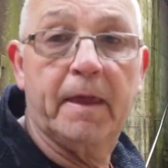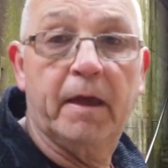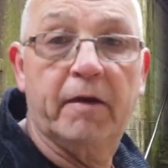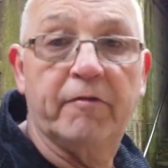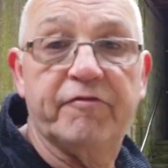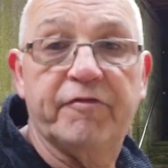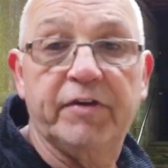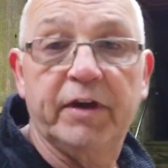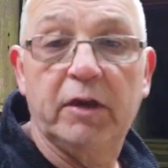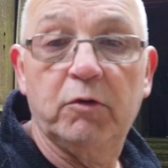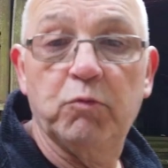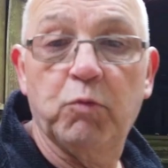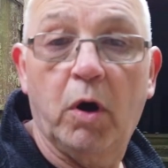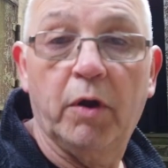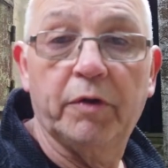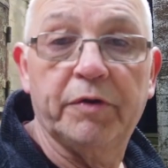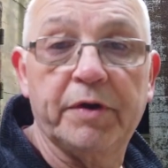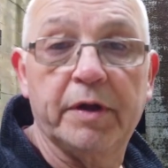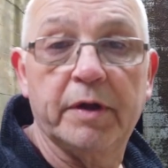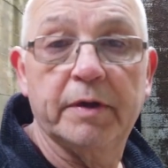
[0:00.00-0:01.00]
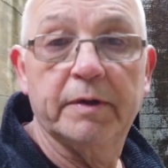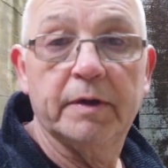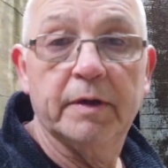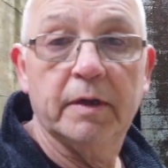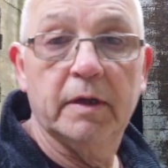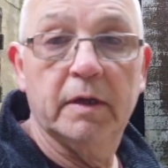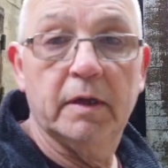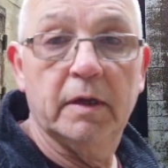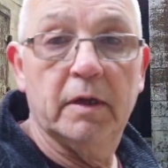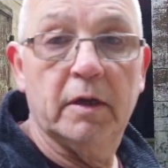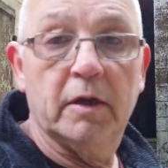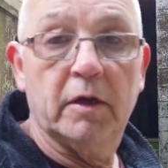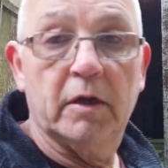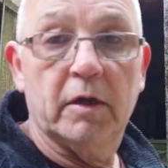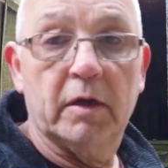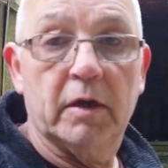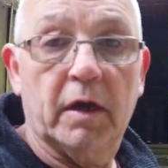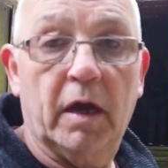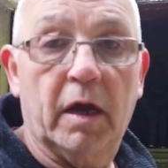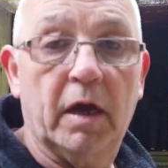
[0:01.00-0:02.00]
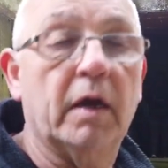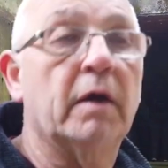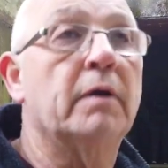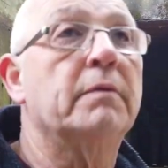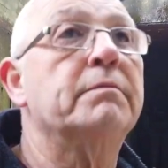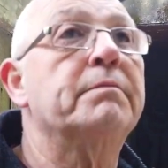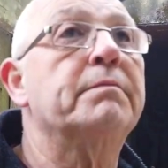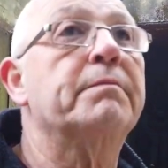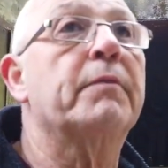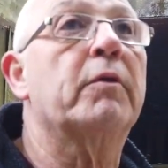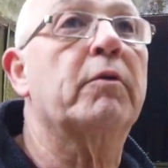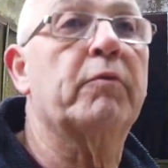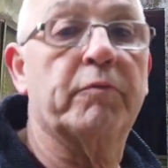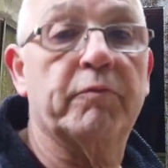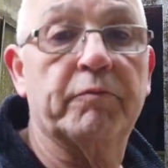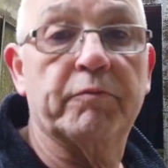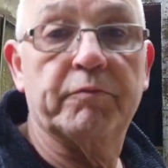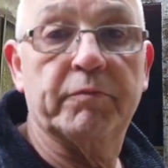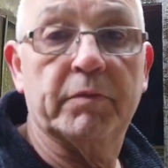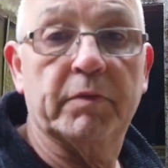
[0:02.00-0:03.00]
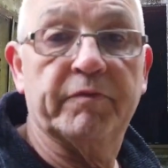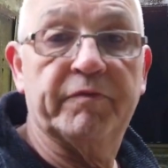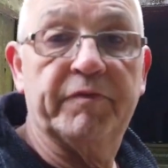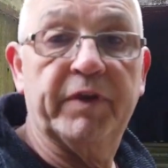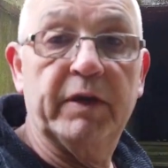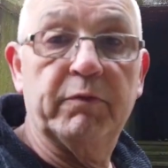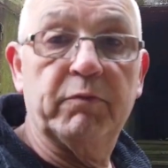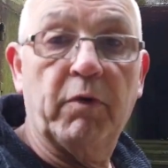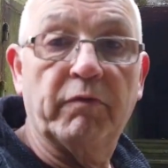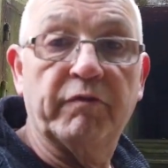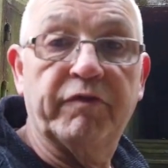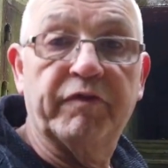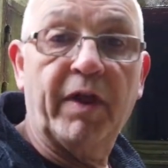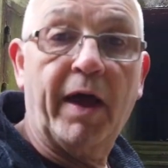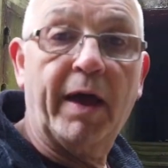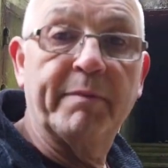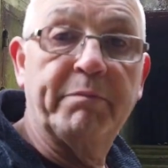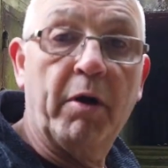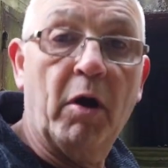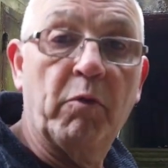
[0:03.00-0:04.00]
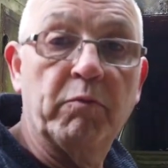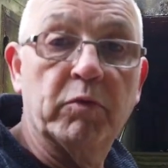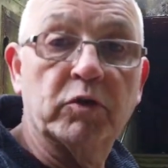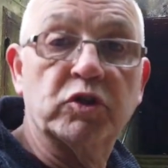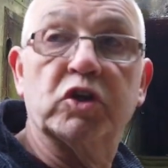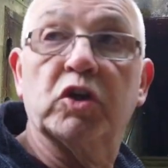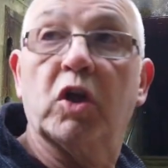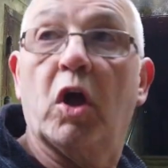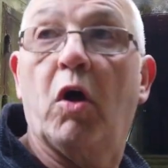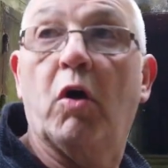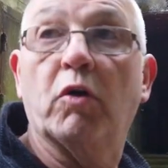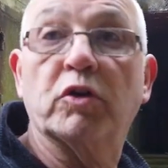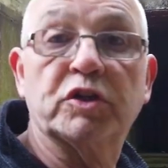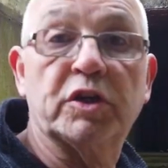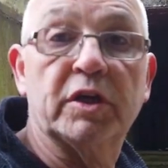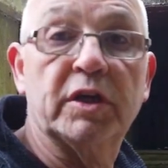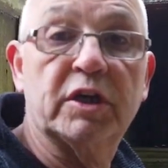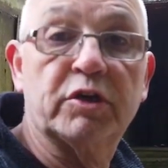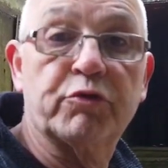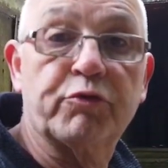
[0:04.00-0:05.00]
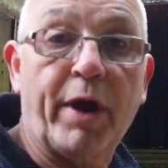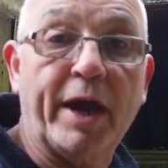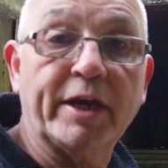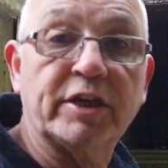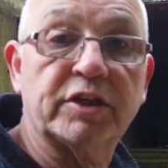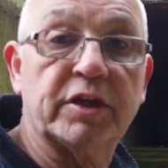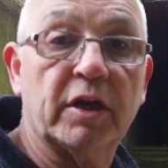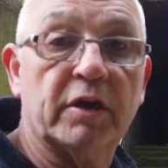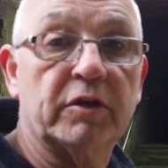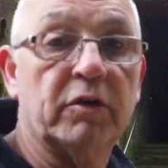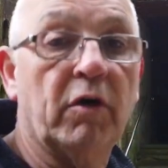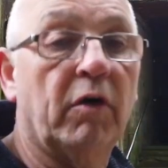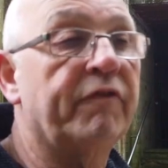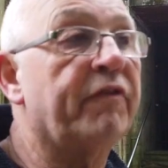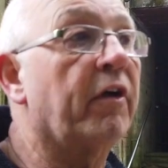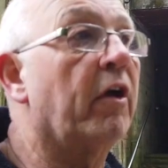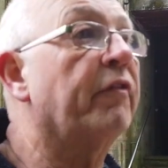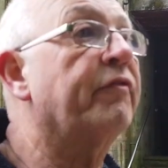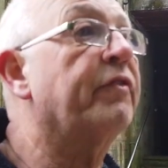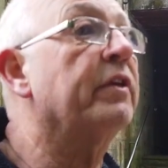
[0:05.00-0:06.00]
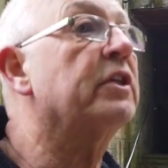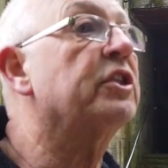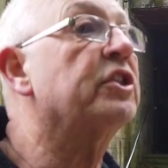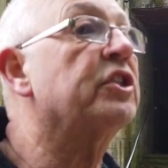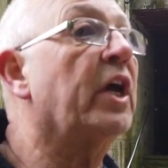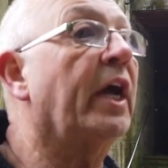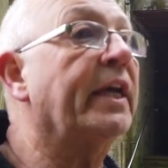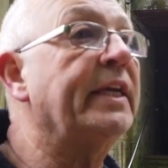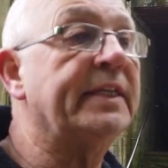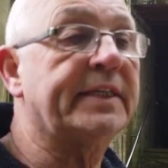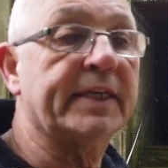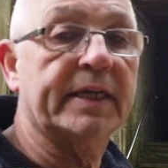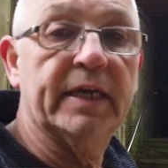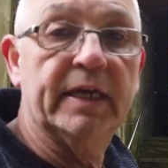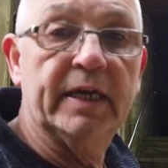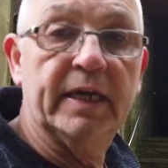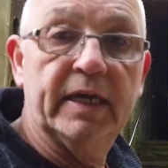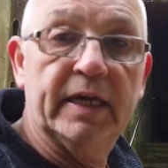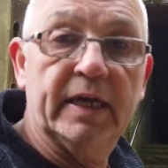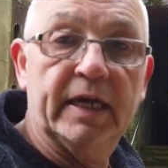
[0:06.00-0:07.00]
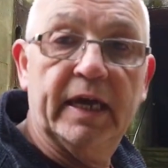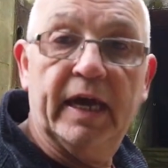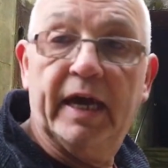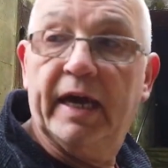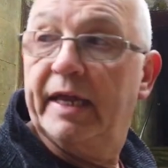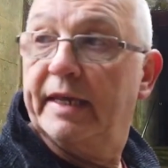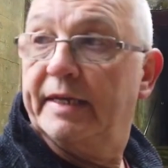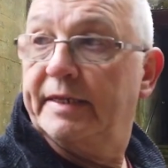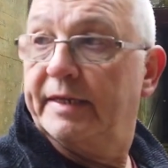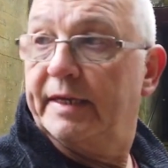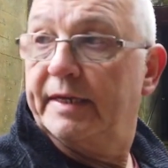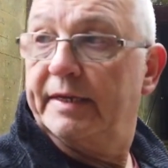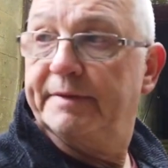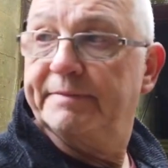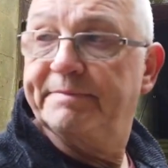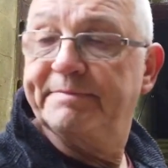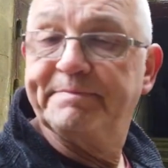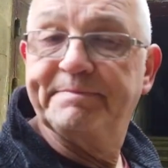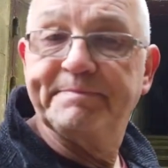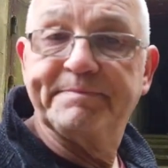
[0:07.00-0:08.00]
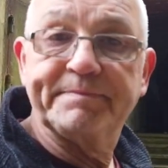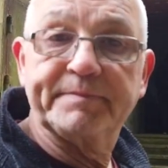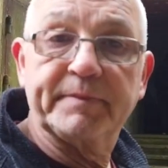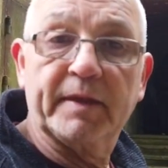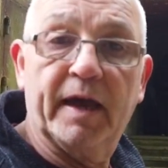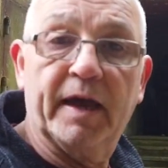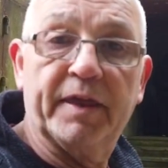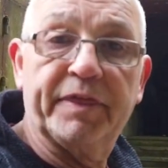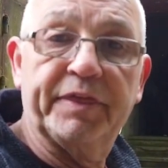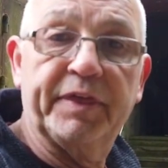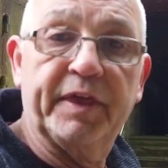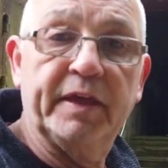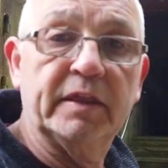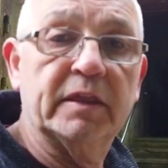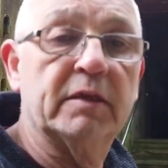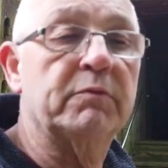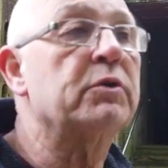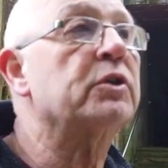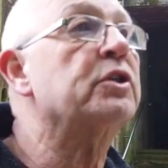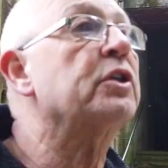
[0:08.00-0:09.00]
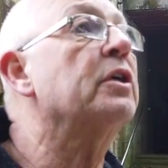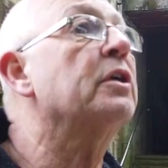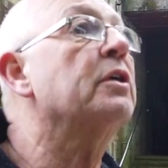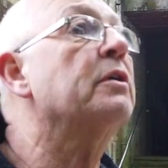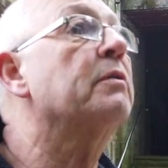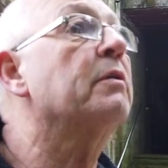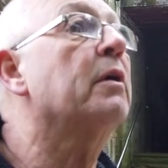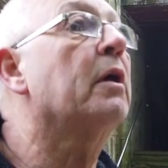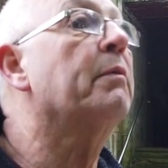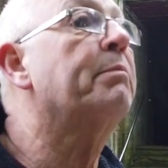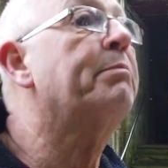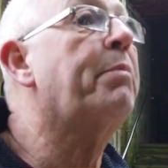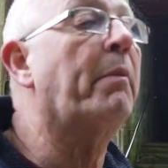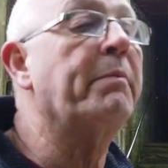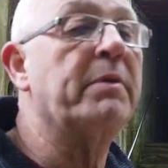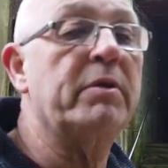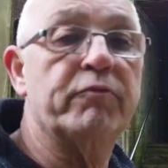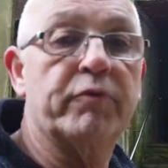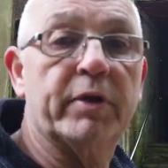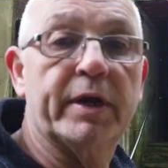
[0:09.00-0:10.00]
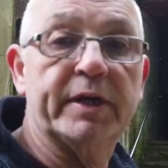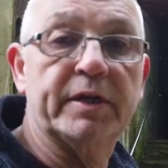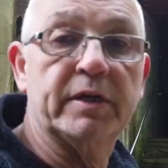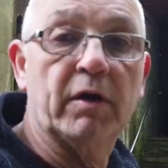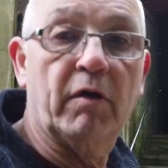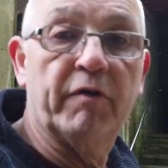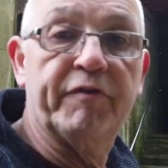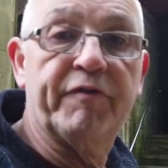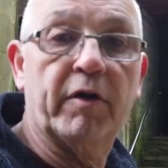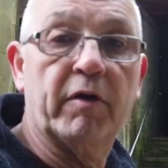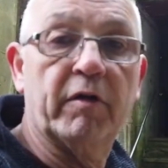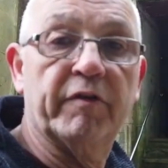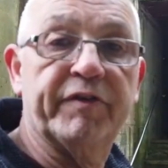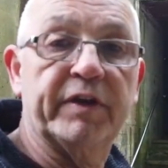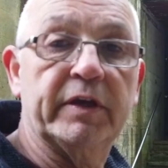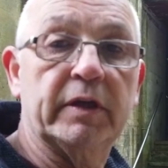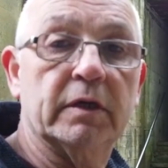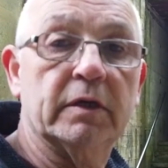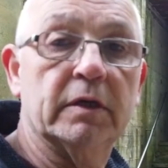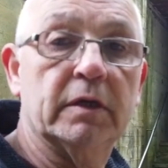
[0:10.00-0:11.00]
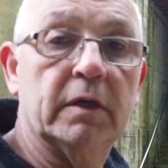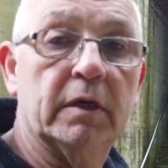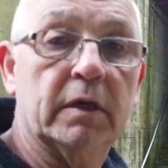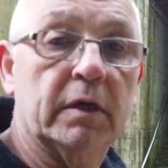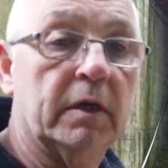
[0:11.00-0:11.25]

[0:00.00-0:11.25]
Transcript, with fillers: a V1 um, V1 flying bomb was launched and it crashed not far off this site. And um, I think there was a, a bombing raid not far off here,